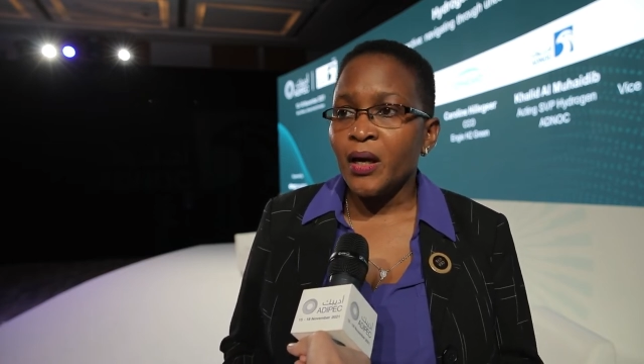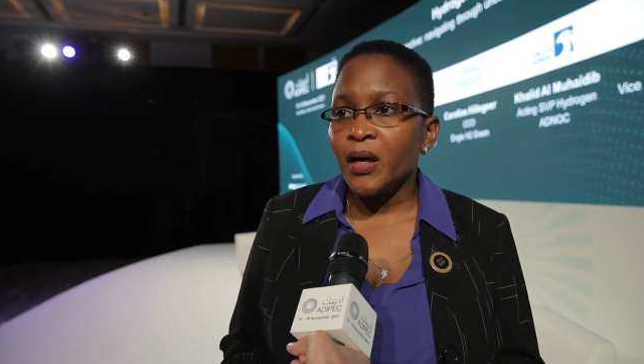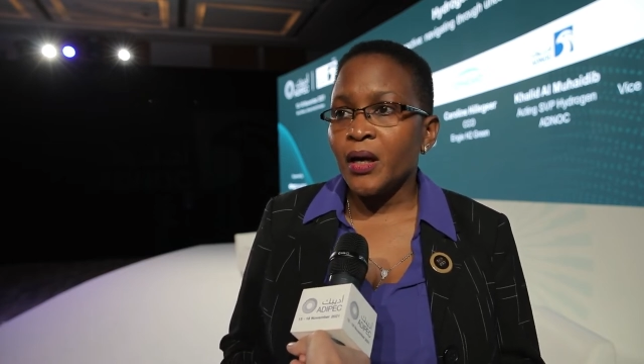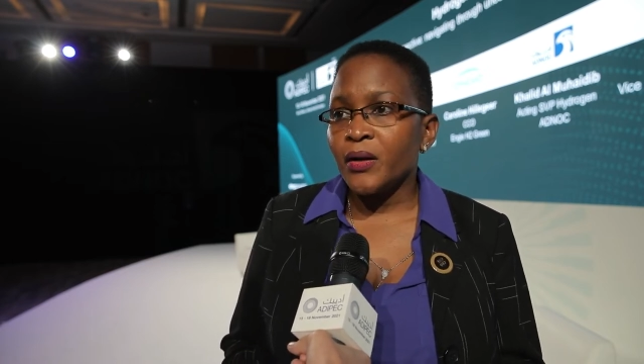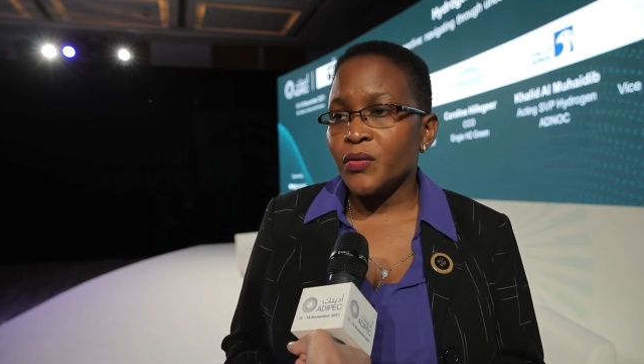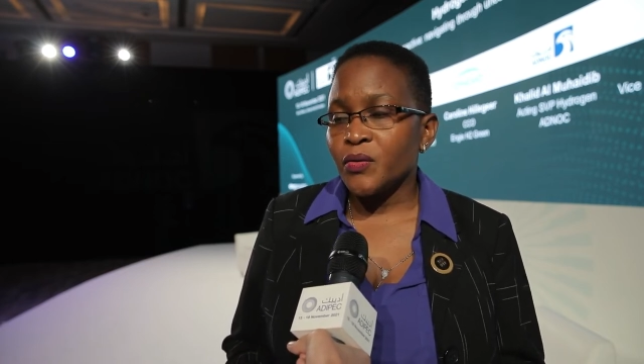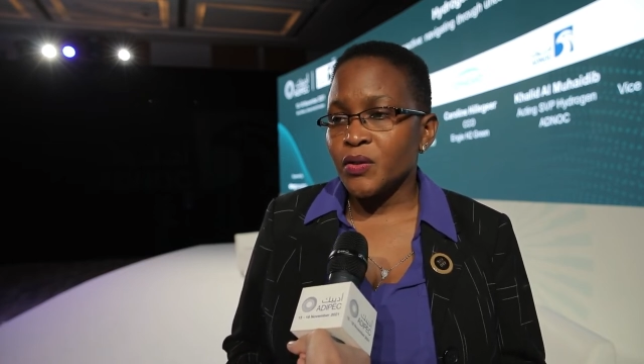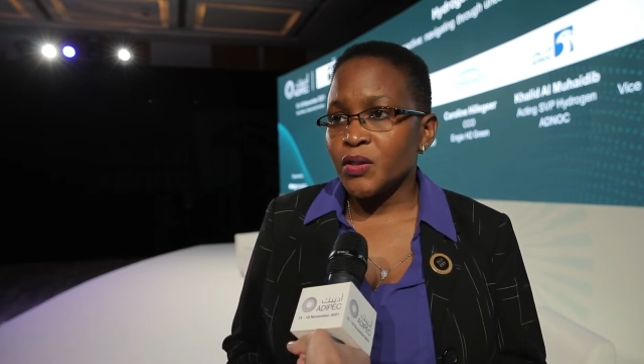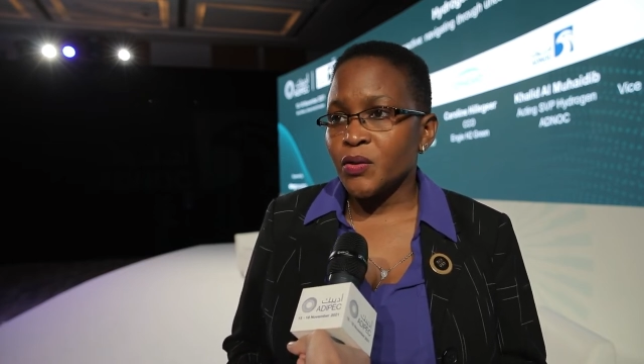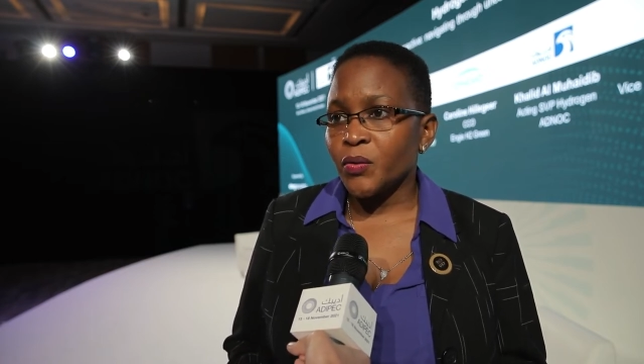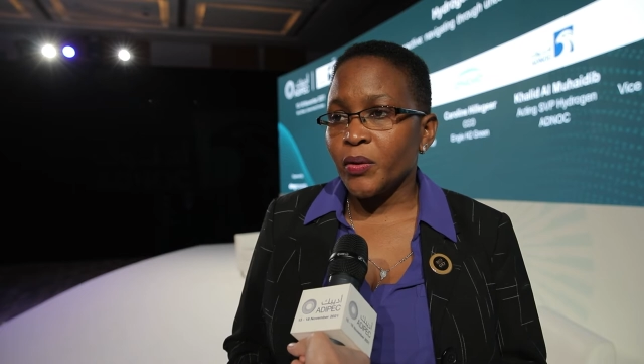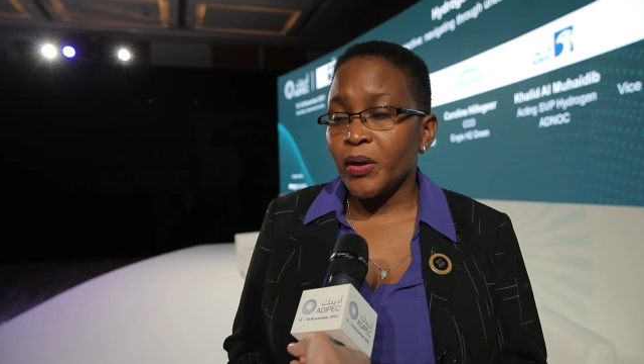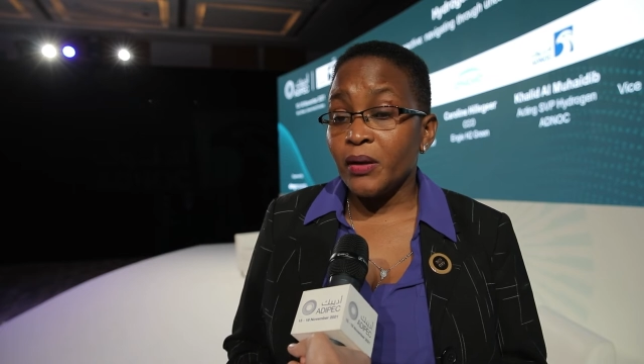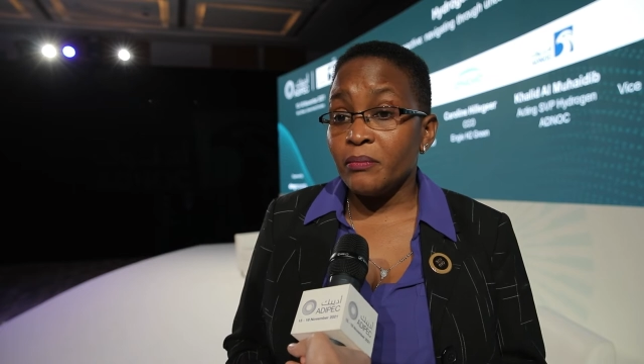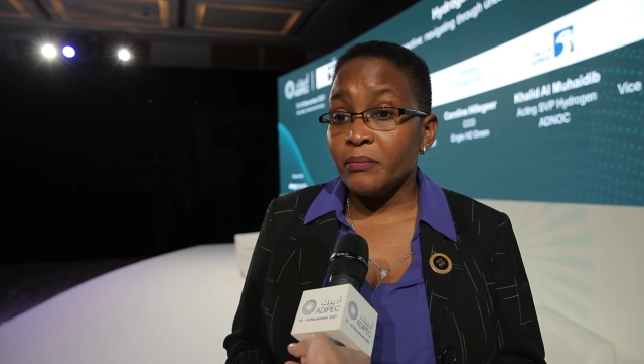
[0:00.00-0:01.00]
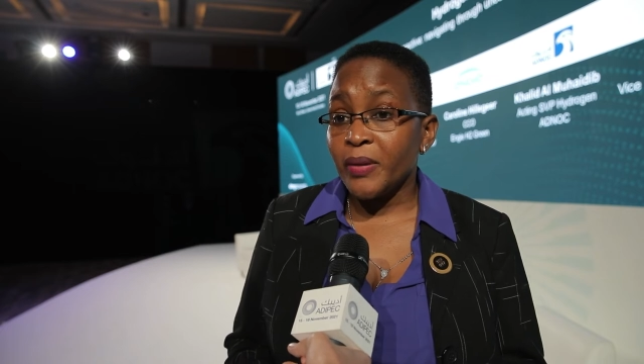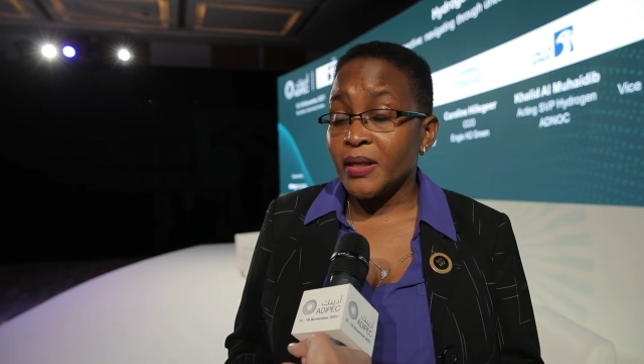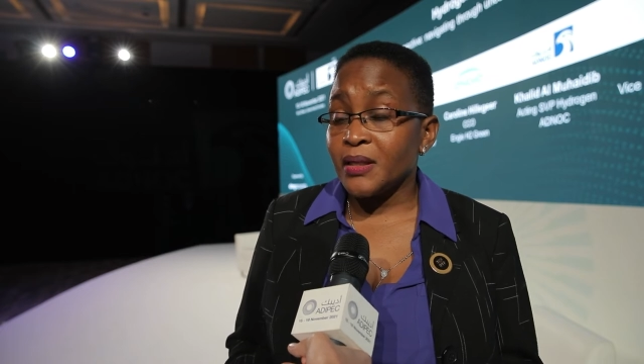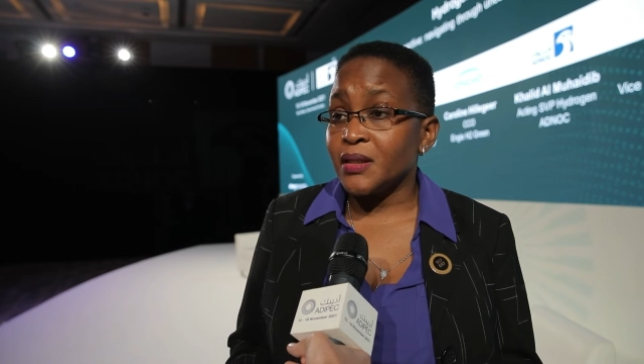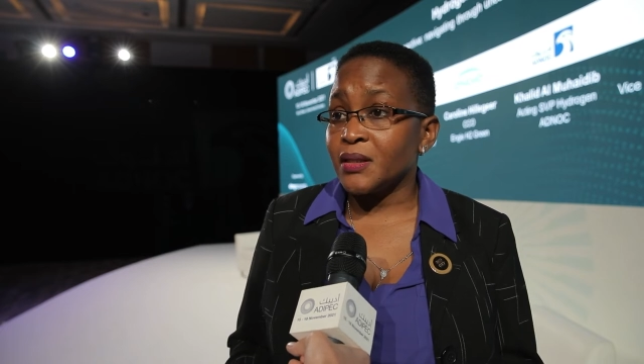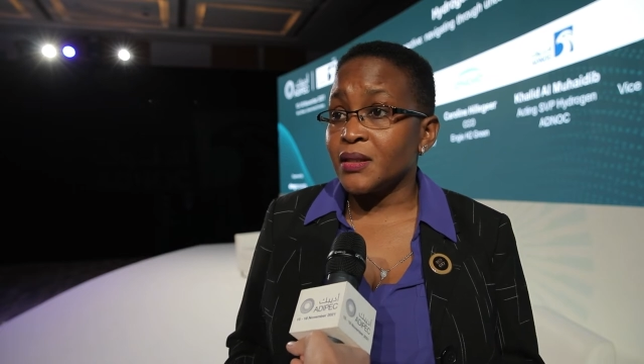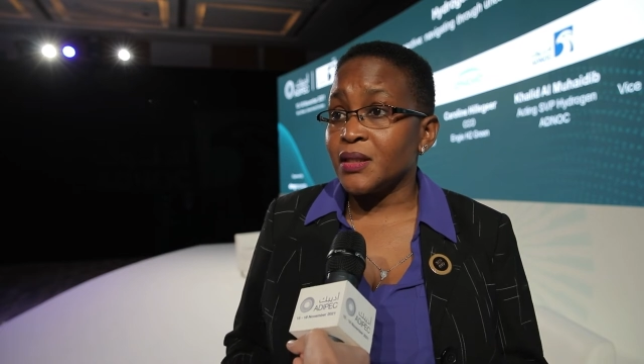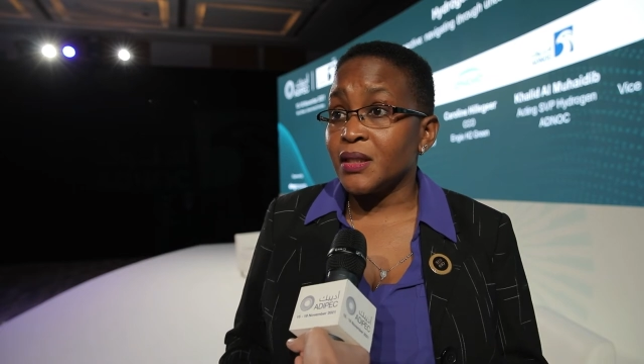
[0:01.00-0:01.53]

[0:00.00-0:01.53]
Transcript: and also embedded